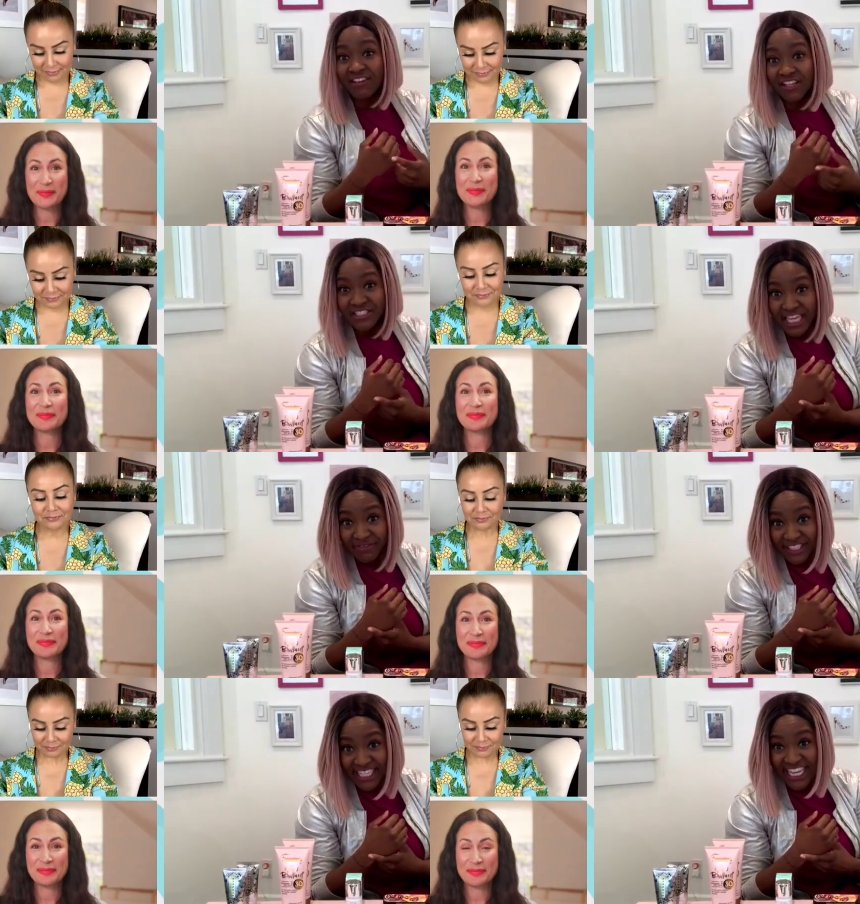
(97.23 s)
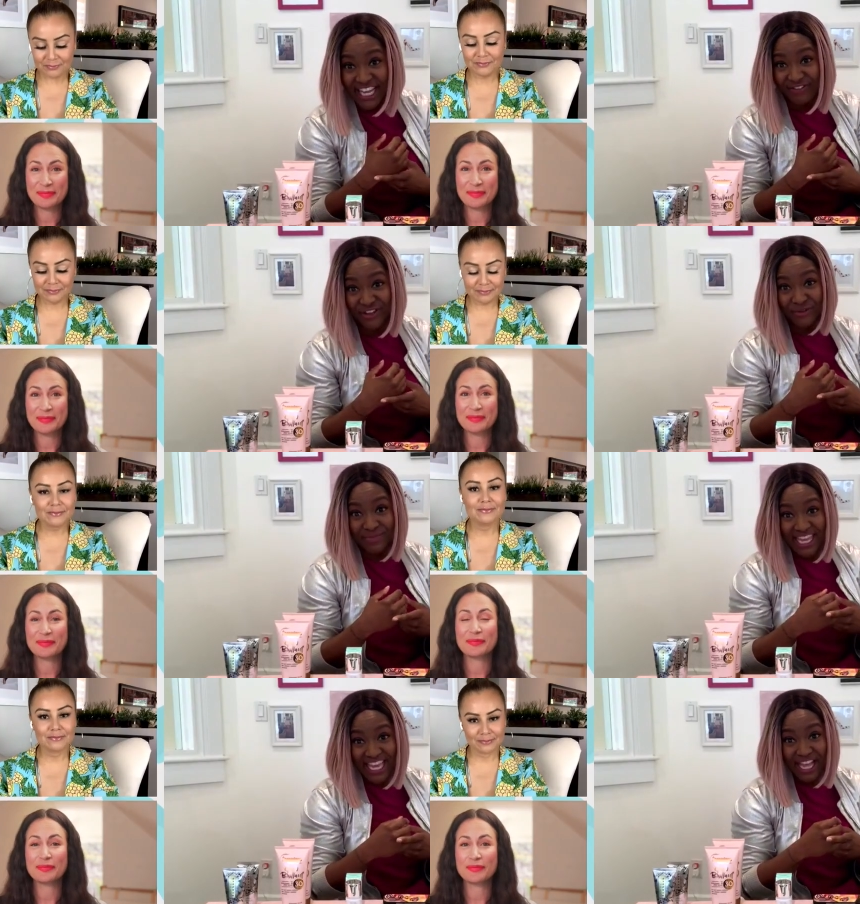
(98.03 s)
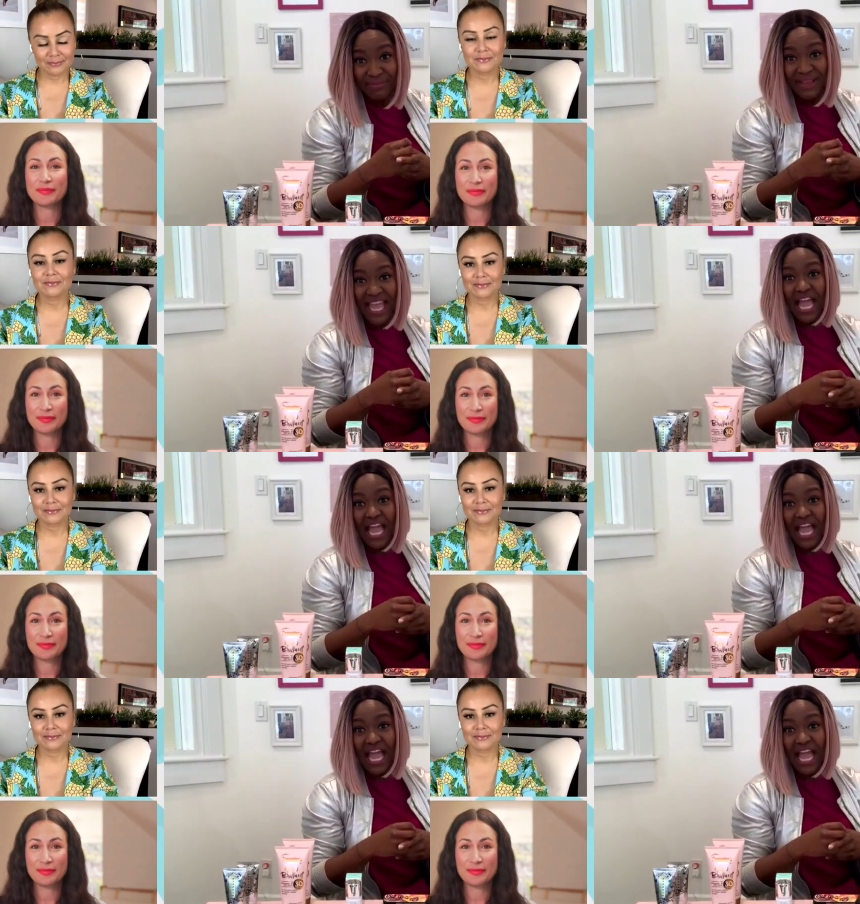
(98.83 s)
Speaker 1: and longevity of your makeup.